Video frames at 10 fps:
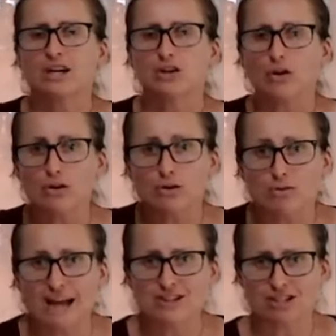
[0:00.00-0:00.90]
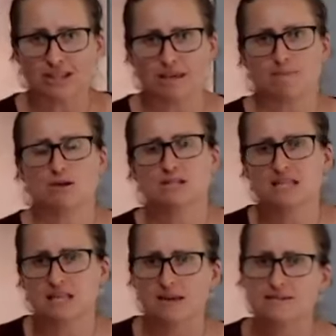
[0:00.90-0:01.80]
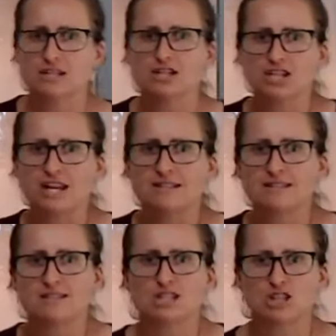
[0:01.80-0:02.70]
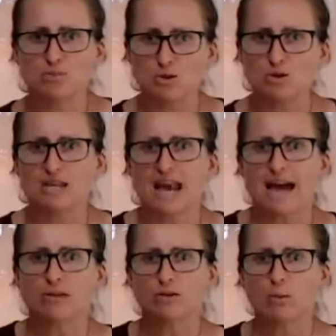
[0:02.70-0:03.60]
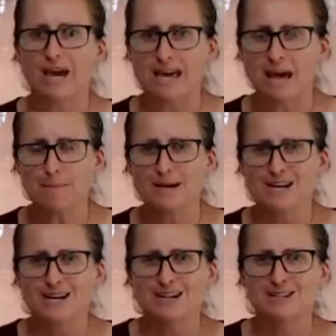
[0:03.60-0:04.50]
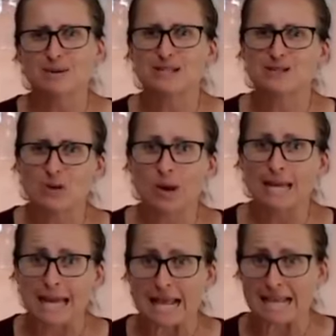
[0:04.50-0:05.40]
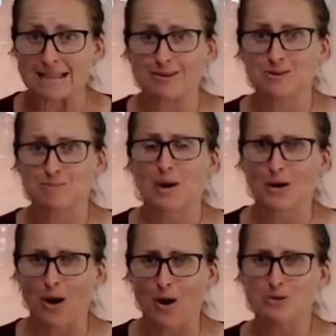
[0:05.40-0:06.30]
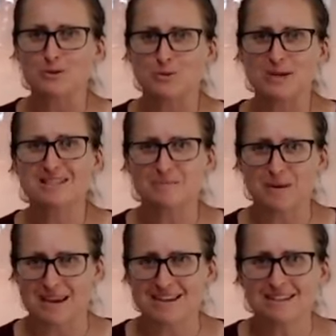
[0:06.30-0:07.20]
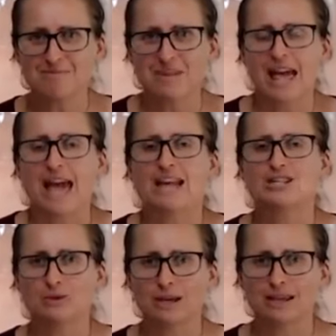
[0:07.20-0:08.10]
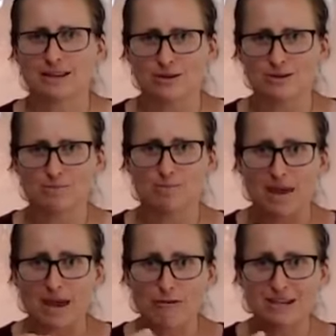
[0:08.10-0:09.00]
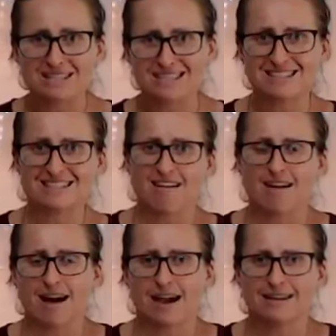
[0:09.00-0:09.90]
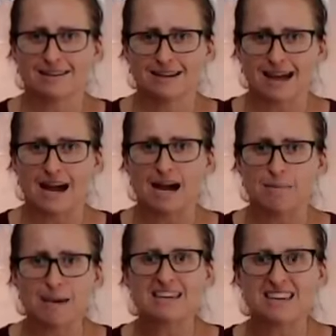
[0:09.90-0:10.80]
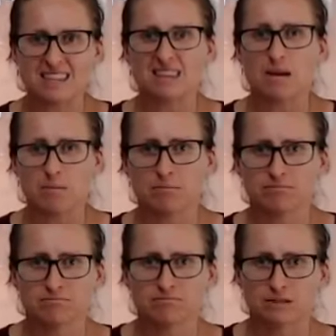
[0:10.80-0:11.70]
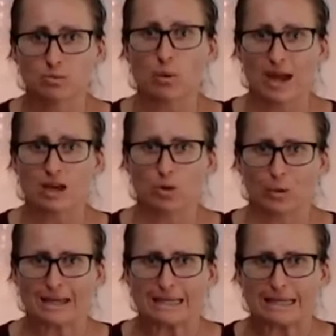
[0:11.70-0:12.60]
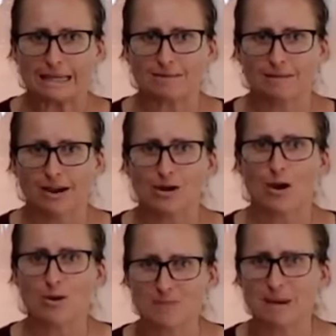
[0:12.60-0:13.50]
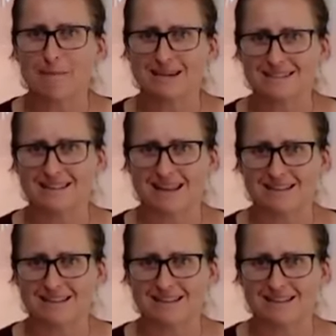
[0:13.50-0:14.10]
Go gradually, because it gives it a chance to smooth it out on the way up, so it's not hitting those potholes with speed and doing those bearings inside, making them wear quickly. I hope that makes sense.